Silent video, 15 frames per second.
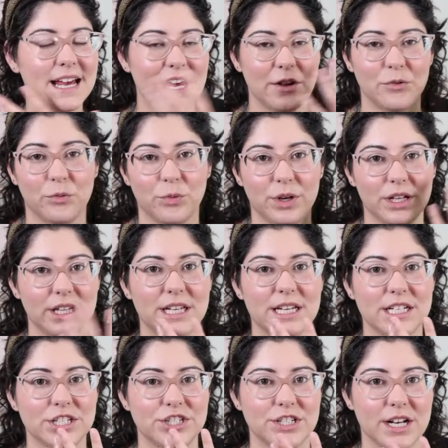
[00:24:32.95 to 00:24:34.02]
it really
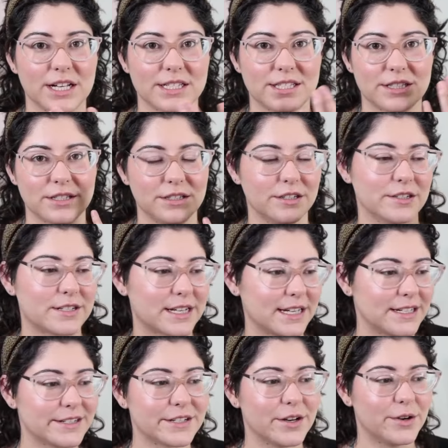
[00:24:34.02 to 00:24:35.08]
adjusts to your
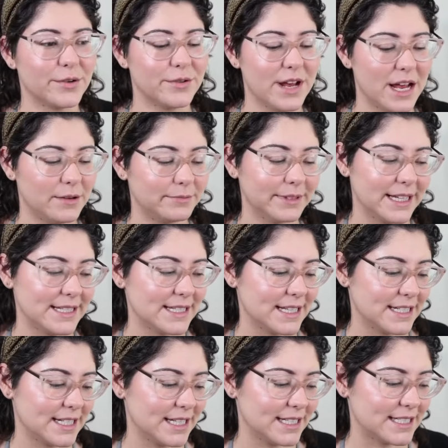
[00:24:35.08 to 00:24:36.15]
skin tone and blends
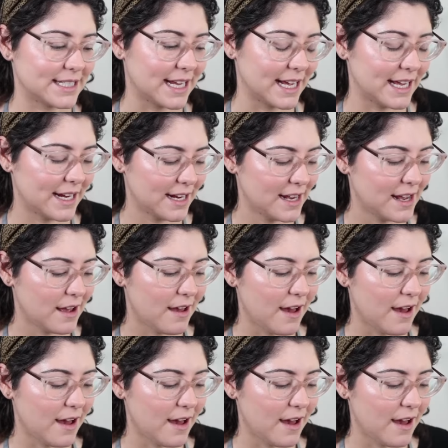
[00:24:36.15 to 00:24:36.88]
into the skin.